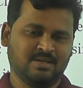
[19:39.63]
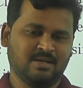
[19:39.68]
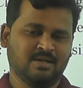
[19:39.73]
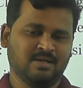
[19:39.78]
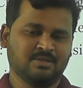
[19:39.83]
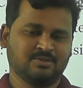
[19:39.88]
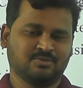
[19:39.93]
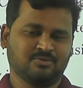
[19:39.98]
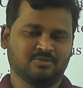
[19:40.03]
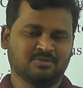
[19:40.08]

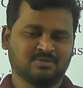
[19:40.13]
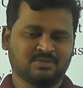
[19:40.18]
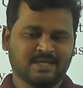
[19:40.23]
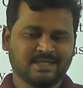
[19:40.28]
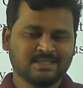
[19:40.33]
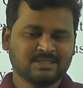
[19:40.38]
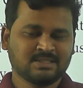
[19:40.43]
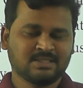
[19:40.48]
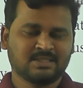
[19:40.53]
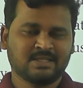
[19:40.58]
So
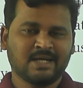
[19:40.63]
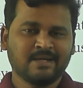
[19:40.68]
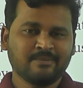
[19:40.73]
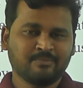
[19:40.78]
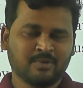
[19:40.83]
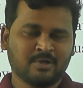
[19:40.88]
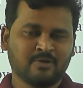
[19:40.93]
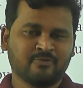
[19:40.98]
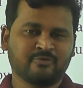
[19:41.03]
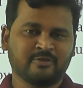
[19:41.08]
such type
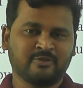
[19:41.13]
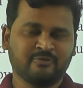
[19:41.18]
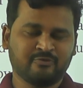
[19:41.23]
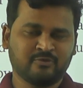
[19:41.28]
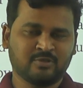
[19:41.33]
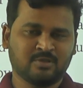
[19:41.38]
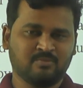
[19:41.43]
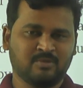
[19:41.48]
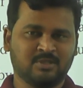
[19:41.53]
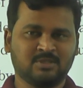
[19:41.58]
of
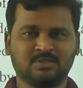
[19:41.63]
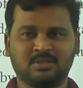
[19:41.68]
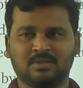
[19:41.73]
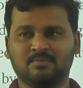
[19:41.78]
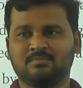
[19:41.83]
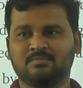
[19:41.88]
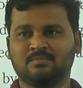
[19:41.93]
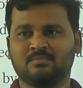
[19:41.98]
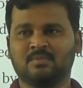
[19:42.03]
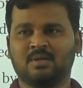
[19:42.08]

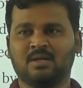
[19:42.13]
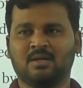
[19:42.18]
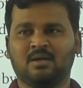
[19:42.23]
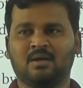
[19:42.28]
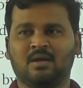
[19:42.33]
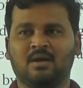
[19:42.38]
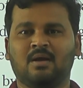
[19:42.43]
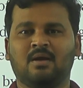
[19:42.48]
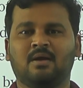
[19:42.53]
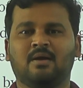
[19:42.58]
information
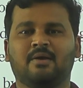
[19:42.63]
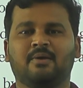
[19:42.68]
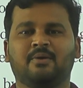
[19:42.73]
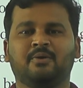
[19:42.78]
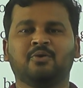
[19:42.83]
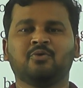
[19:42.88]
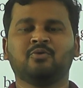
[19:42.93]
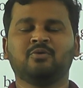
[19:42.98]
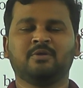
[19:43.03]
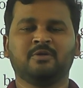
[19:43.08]

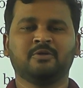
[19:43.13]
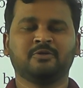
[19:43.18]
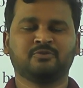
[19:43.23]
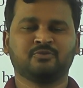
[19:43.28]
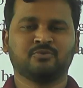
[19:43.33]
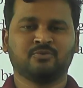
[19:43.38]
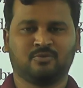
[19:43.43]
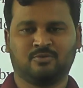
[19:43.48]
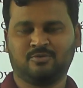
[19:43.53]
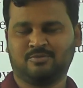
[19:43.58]
you need to
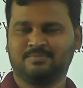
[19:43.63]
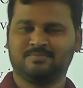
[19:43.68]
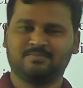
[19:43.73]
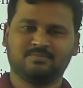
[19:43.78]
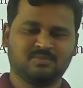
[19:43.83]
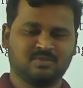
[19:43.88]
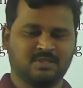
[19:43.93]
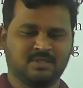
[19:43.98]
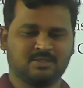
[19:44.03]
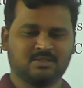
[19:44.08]
know.
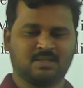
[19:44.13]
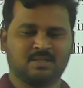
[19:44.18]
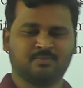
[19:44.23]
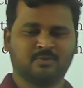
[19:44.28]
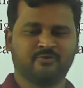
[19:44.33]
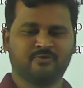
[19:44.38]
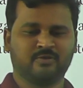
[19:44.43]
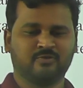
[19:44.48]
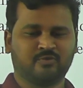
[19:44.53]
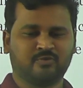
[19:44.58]
Such type
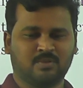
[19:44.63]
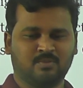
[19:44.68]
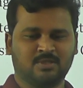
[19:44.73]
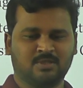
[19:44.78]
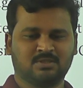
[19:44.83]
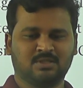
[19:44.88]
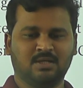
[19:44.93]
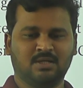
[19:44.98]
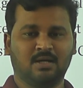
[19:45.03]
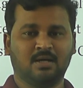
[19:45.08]
of
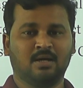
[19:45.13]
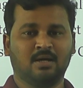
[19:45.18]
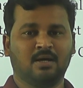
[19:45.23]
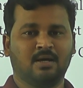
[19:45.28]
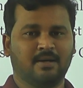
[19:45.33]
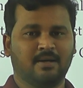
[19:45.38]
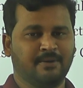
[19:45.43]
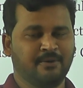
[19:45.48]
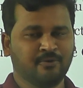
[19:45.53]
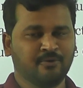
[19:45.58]
information
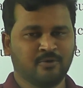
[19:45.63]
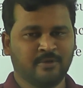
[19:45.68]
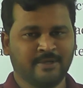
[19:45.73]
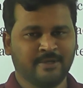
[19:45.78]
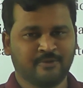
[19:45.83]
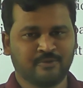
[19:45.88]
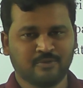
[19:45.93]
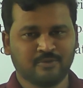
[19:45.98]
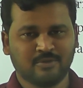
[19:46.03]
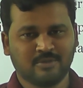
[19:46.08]
you
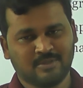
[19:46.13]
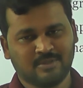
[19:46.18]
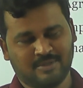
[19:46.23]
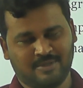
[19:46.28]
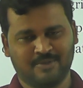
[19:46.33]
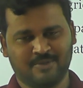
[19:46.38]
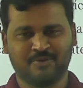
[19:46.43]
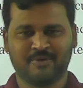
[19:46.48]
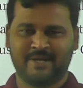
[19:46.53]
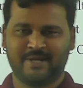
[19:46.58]
need to
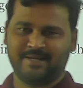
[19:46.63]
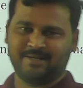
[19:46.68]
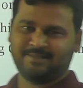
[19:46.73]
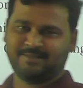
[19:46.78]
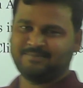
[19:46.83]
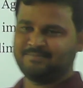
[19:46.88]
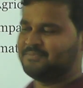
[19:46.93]
know here.